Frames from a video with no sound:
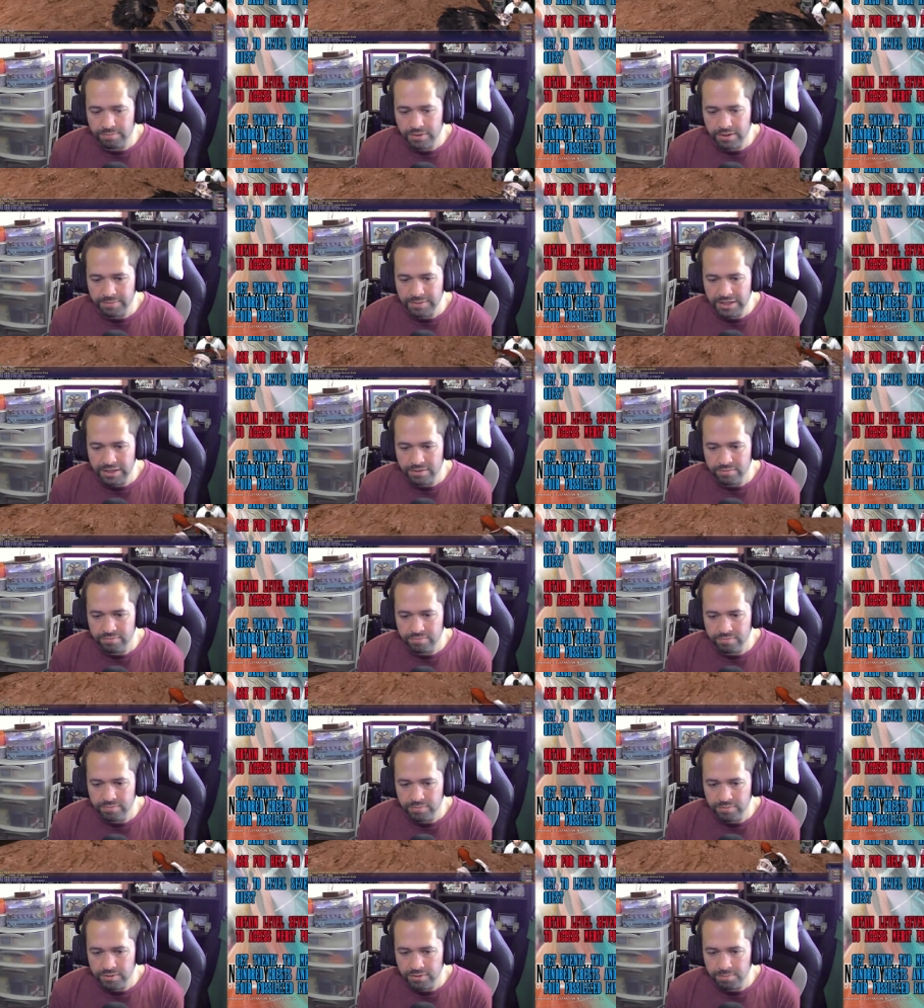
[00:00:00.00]
I mean,
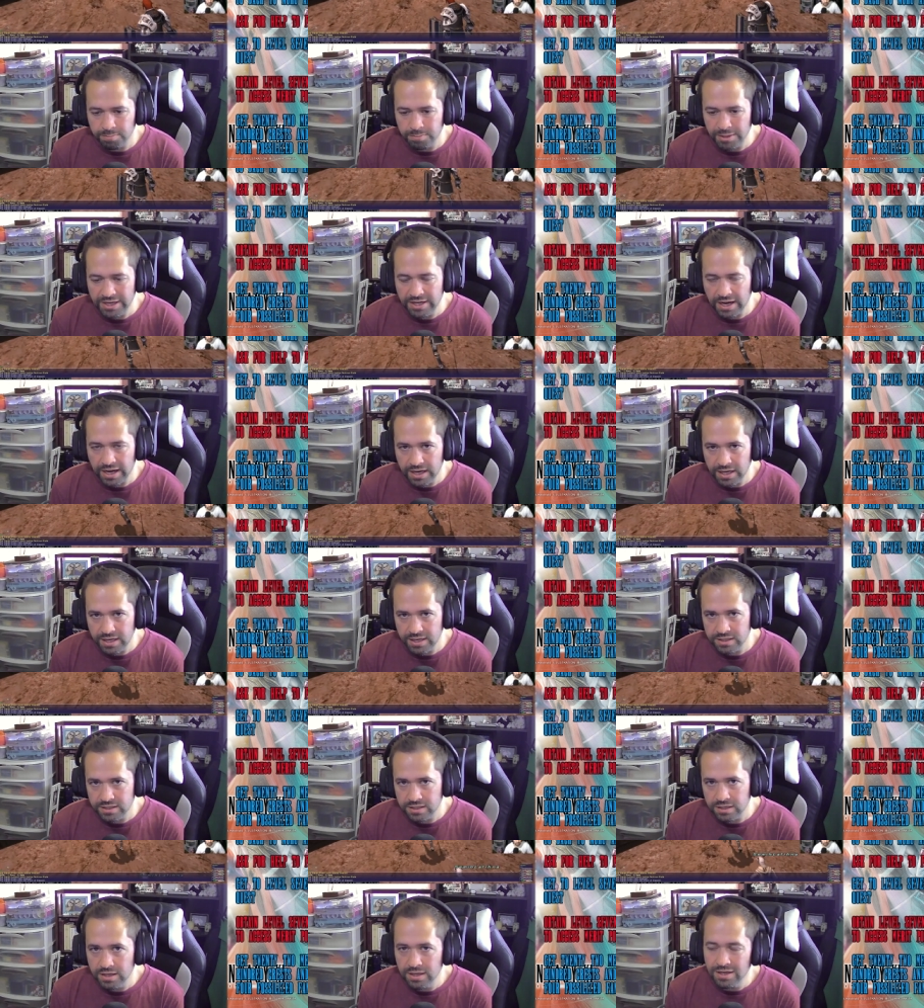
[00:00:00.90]

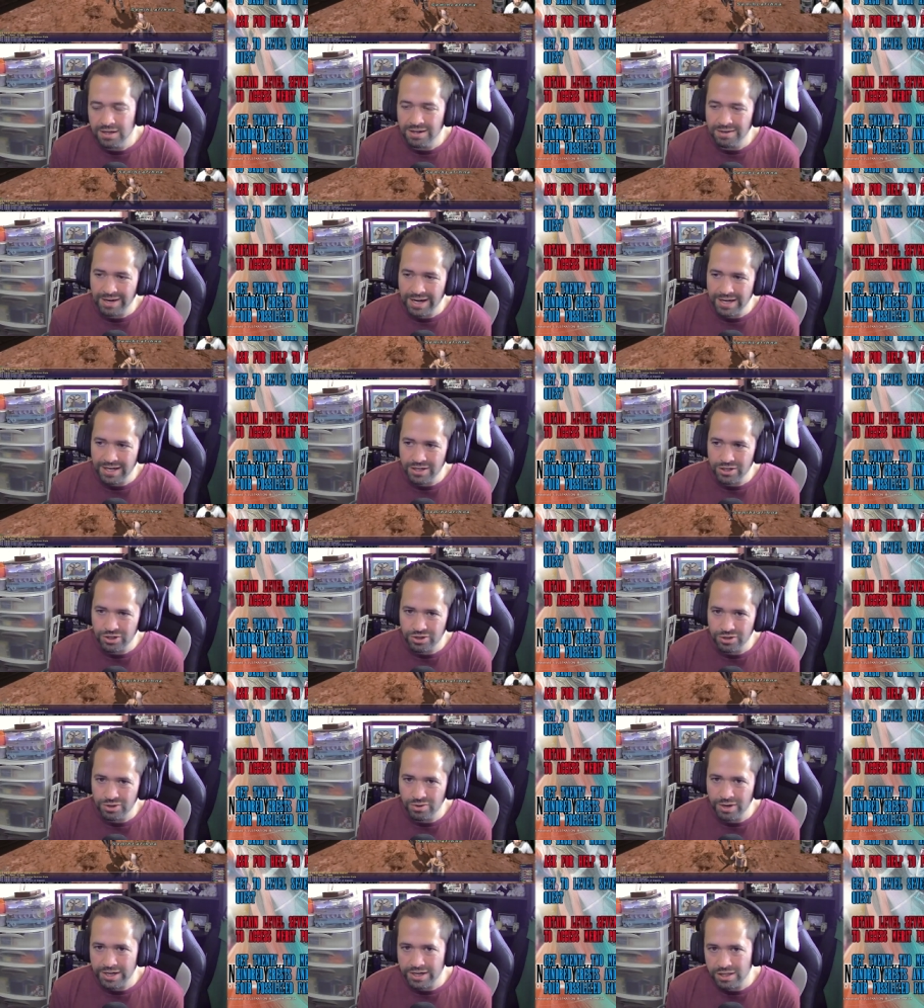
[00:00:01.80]
mid-80s,
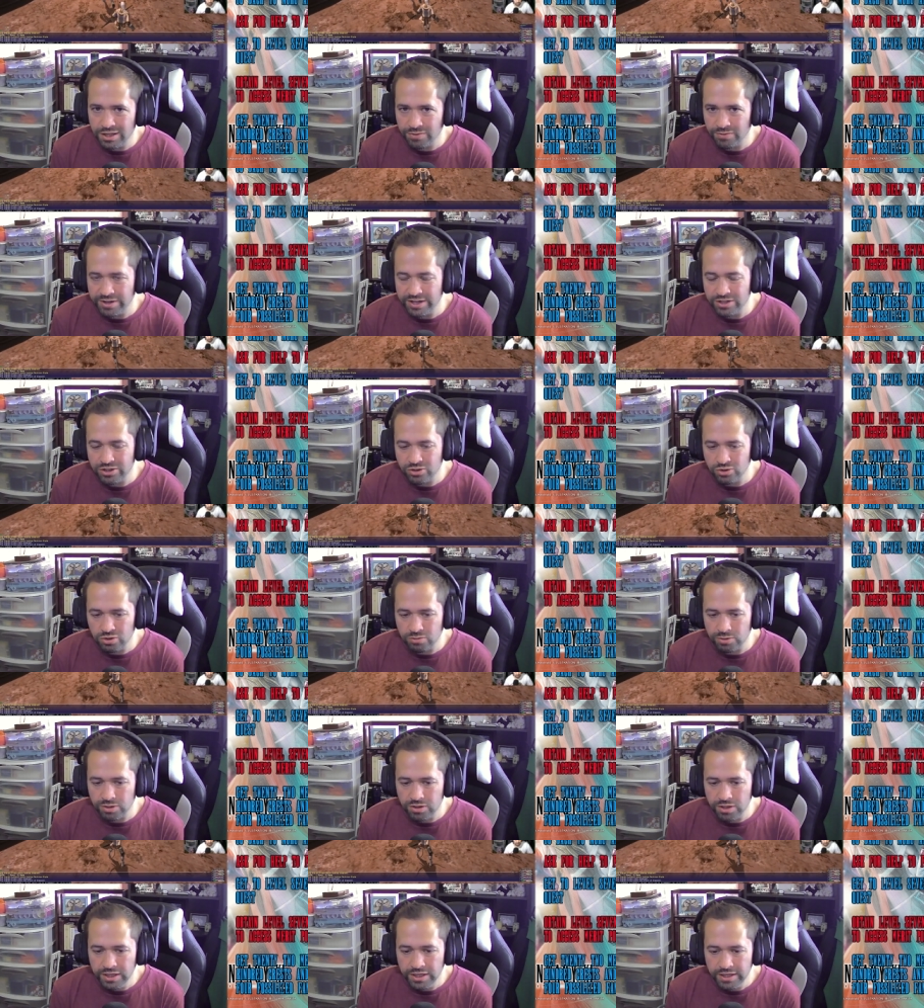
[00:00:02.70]
82, 83 is
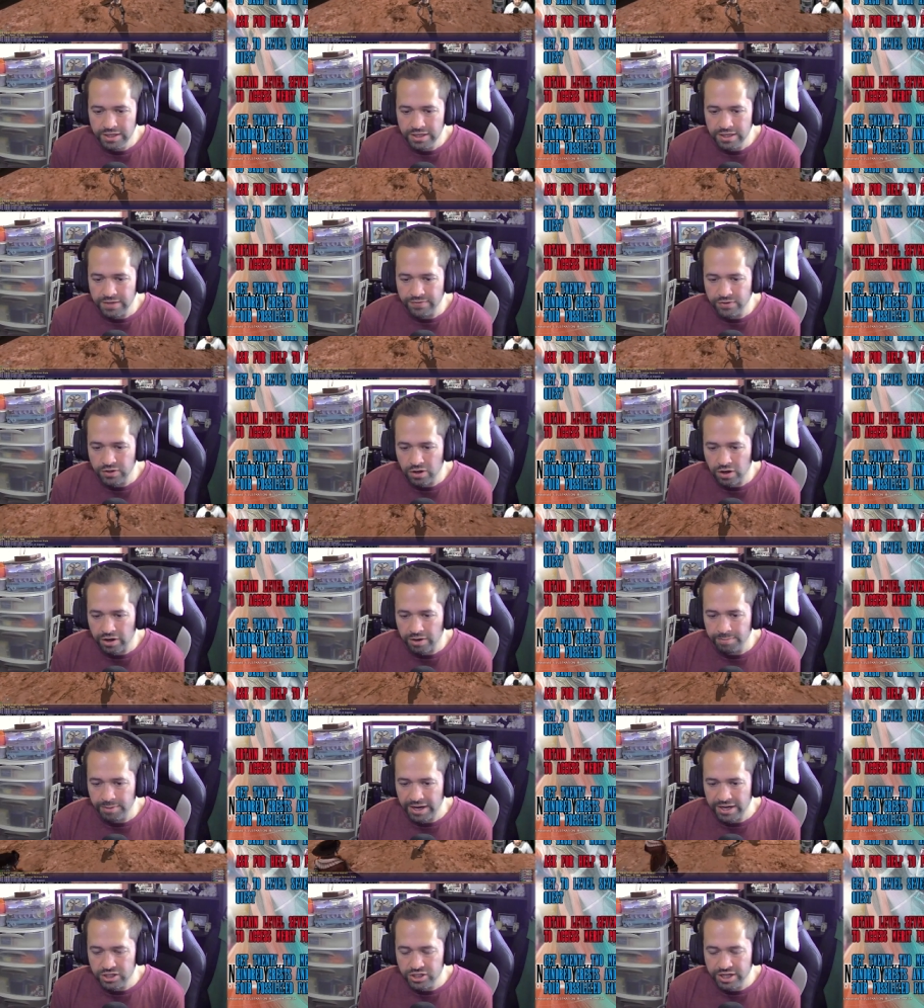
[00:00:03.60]
doable if you're on a
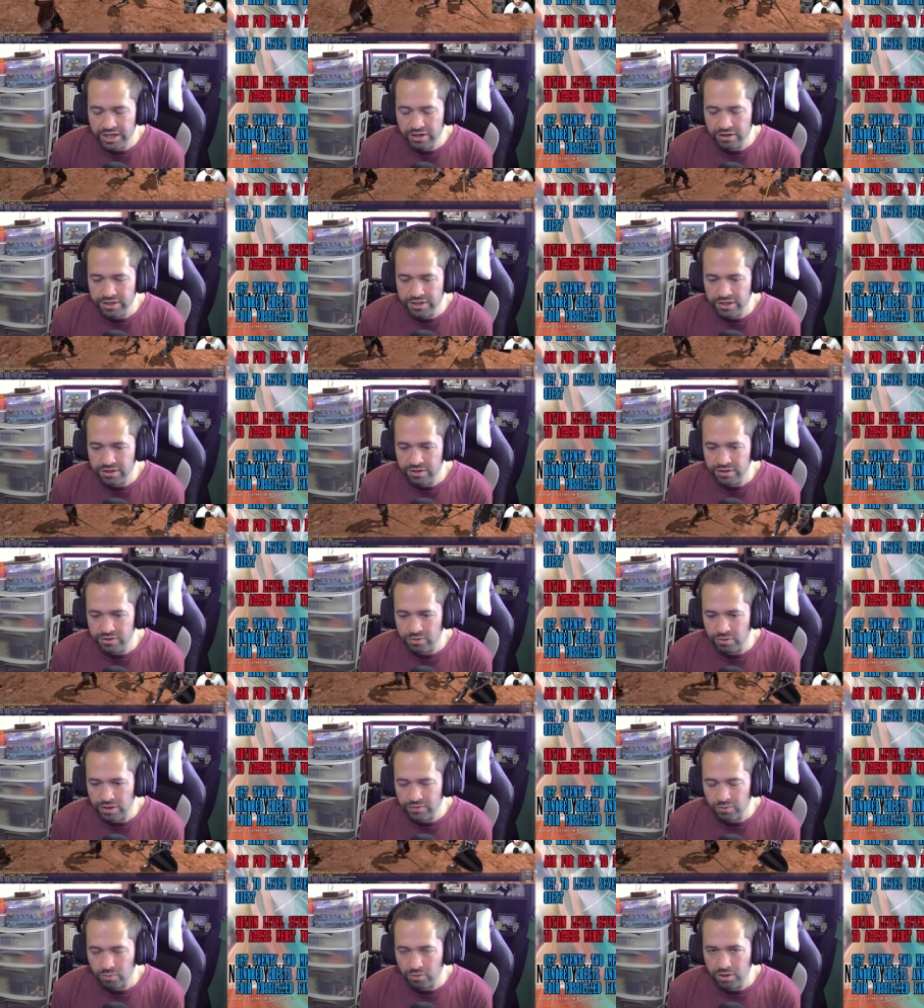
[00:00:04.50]
mage character and
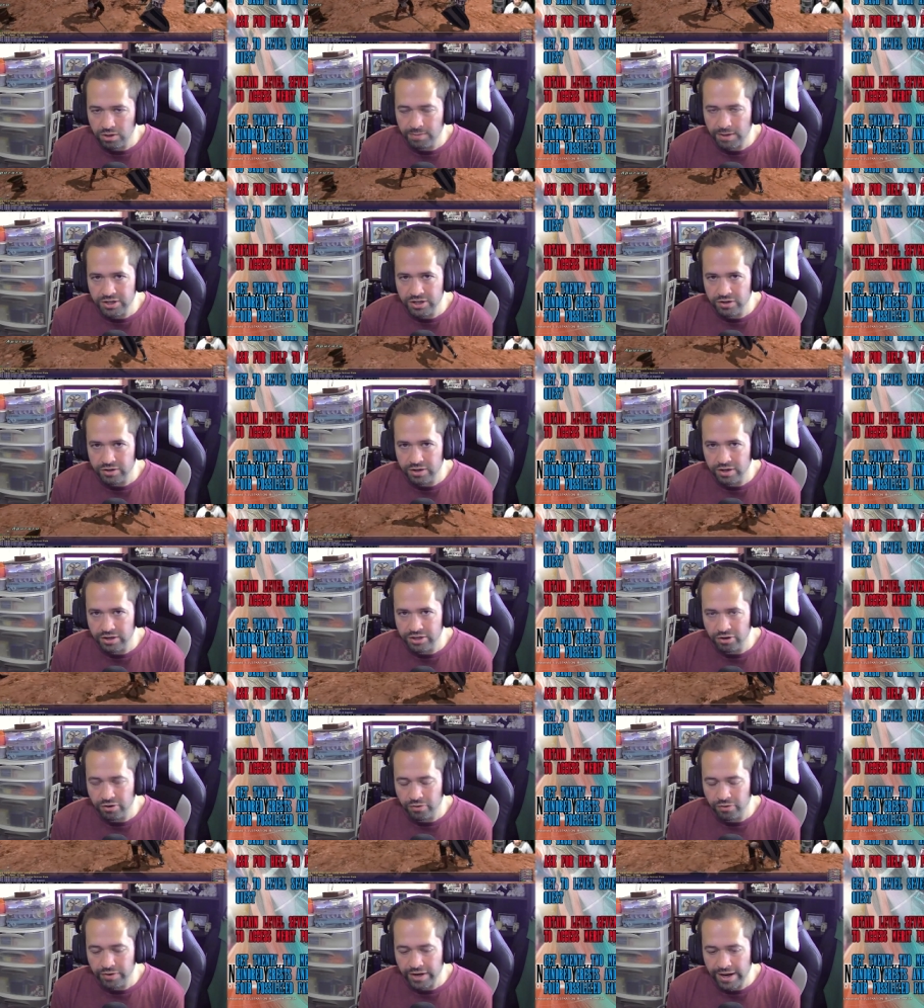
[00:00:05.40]
don't have to worry about
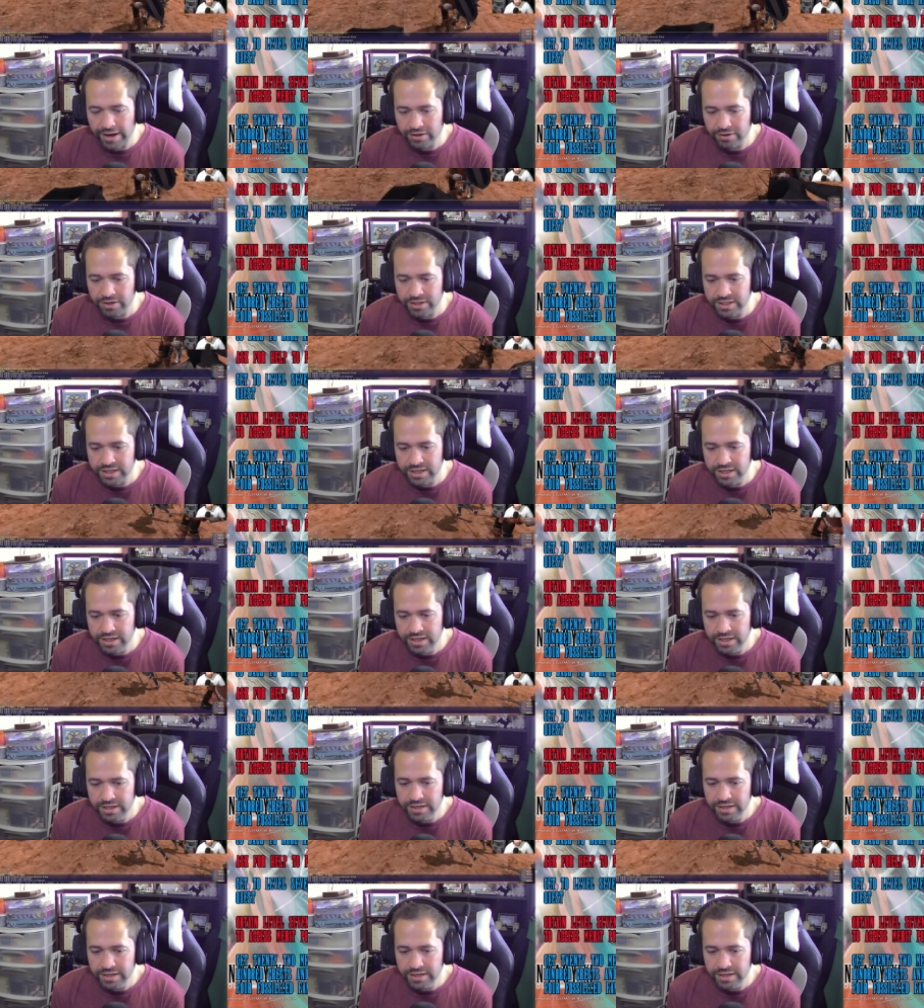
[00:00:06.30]
your own accuracy.